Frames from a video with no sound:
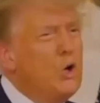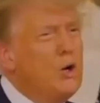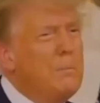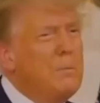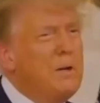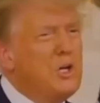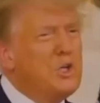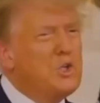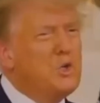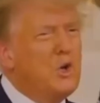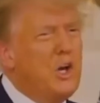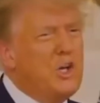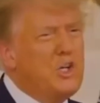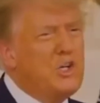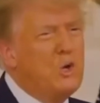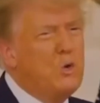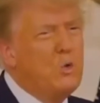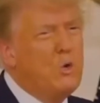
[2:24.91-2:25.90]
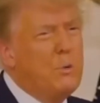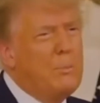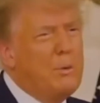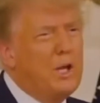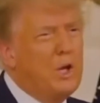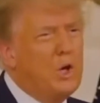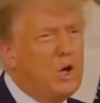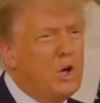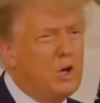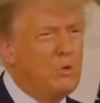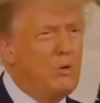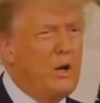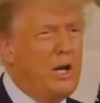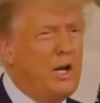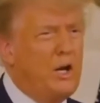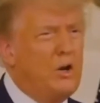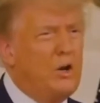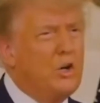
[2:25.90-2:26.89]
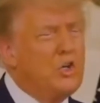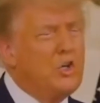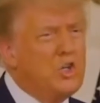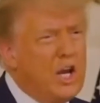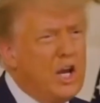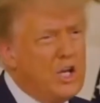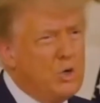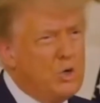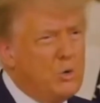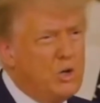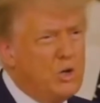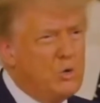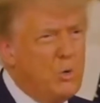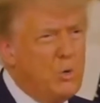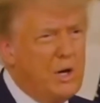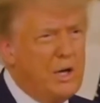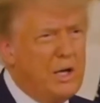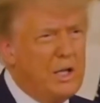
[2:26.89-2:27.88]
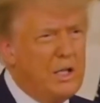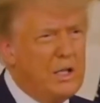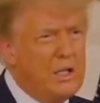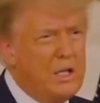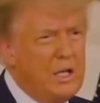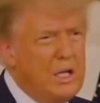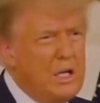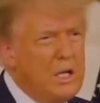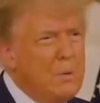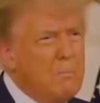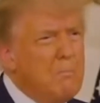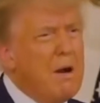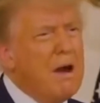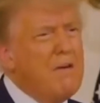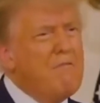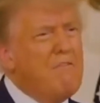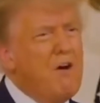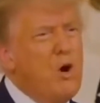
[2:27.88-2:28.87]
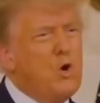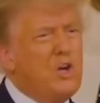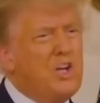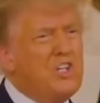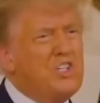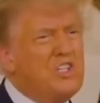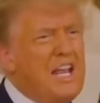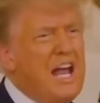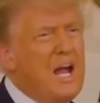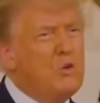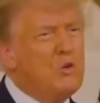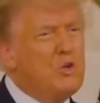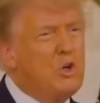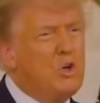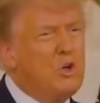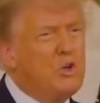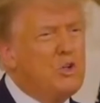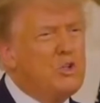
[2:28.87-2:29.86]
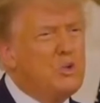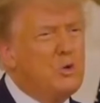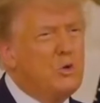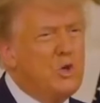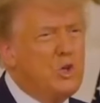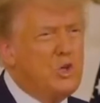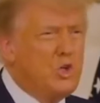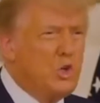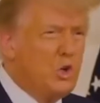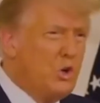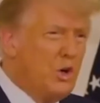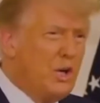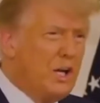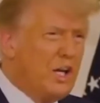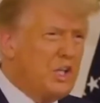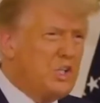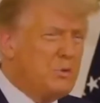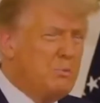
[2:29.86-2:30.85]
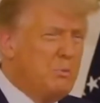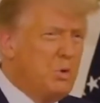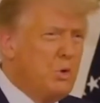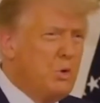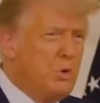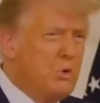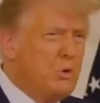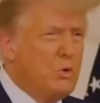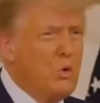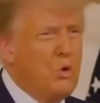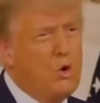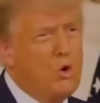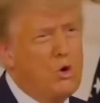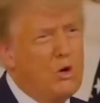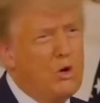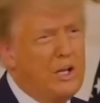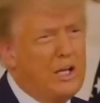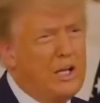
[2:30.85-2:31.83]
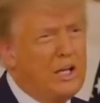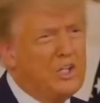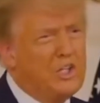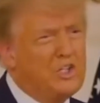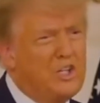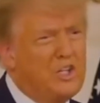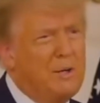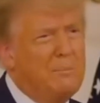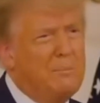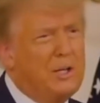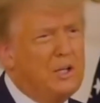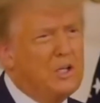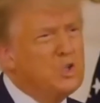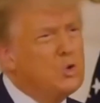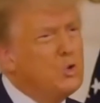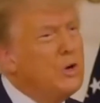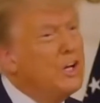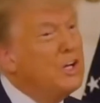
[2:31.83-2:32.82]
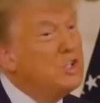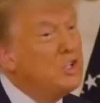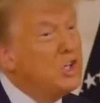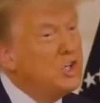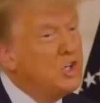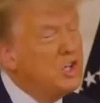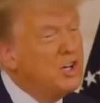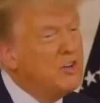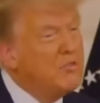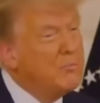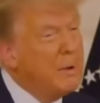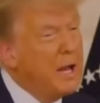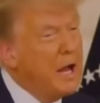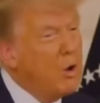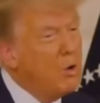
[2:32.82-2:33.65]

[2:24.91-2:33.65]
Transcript: A new administration will be inaugurated on January 20th. My focus now turns to ensuring a smooth, orderly, and seamless transition of